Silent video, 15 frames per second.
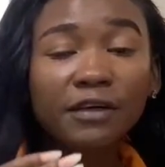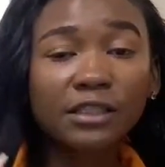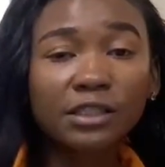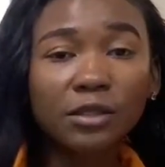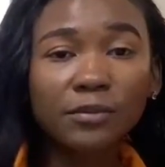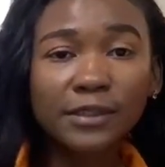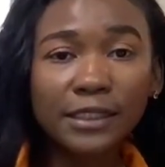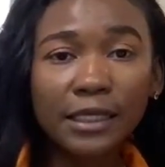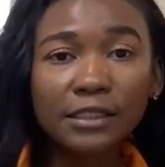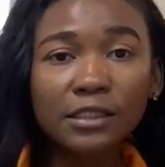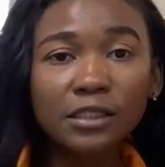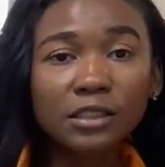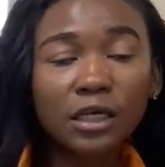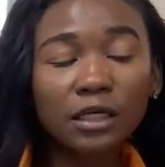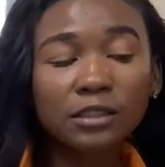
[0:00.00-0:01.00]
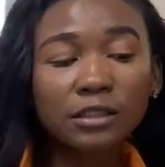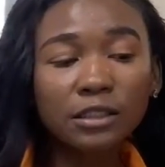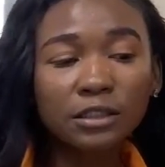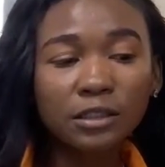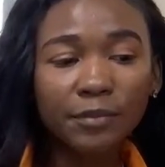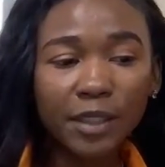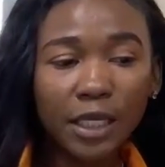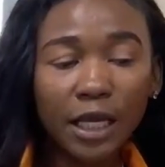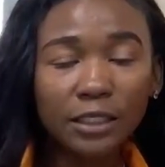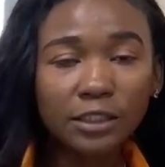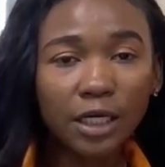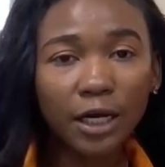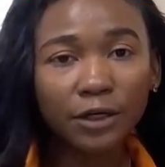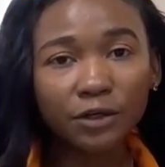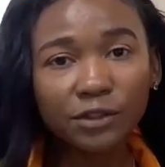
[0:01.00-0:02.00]
a substance is considered to be
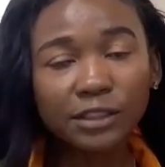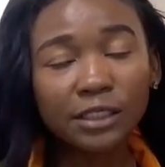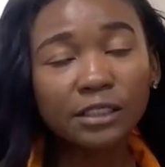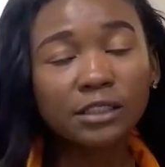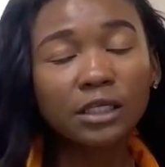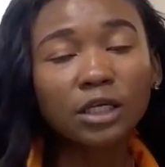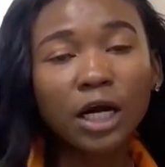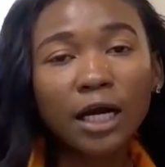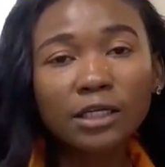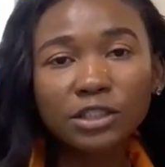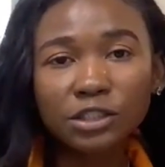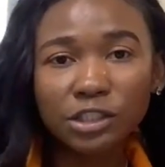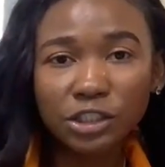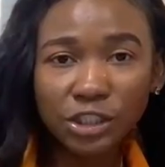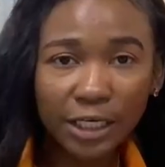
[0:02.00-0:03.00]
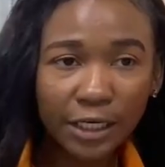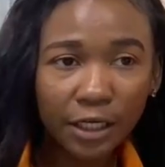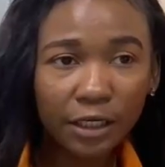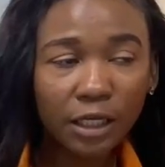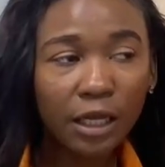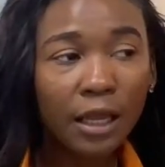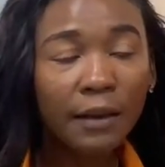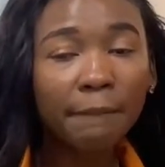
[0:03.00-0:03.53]
hazardous. Is it carcinogenic?